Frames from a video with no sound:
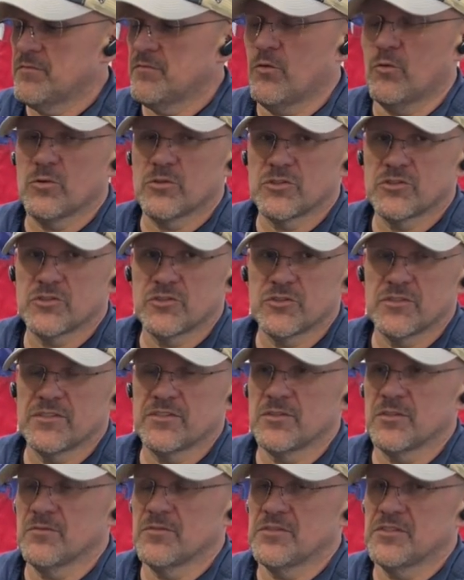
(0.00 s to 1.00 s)
Forestry
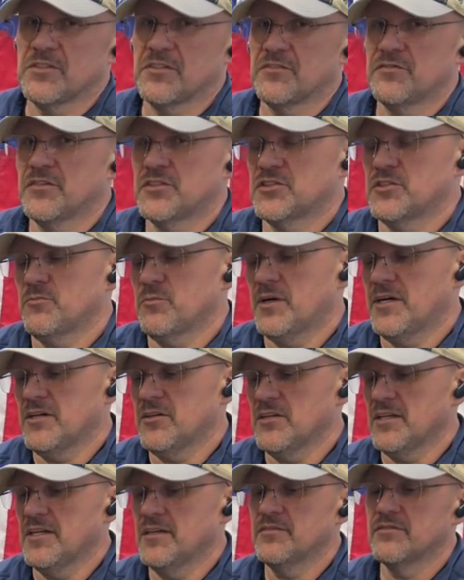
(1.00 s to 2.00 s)
services, fish and
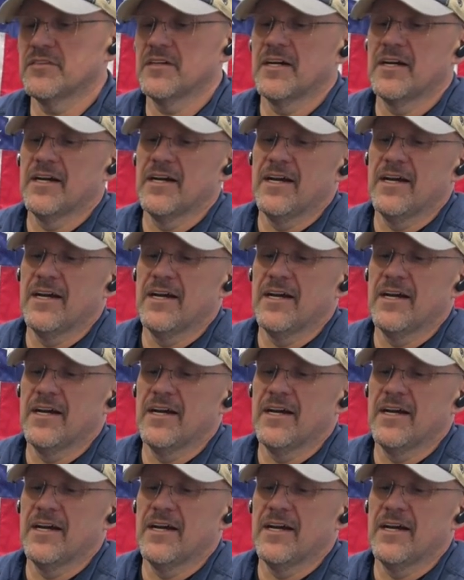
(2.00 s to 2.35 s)
wildlife.